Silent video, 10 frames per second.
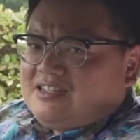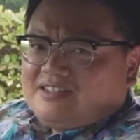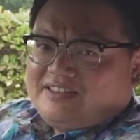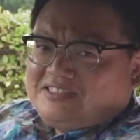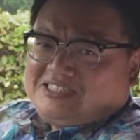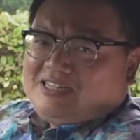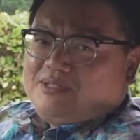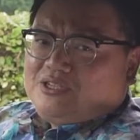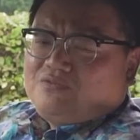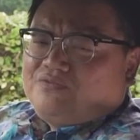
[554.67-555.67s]
This is
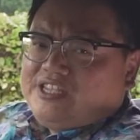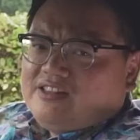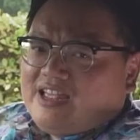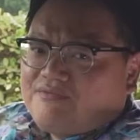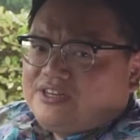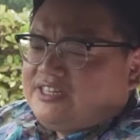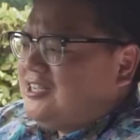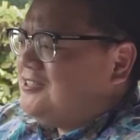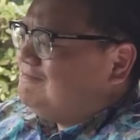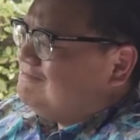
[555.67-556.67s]
something you'd feel every day.